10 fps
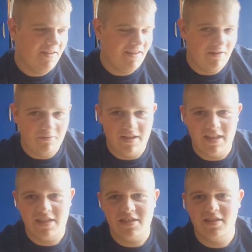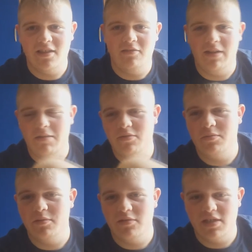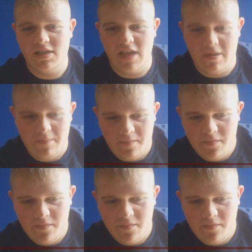No, wait, that's not what I'm supposed to say.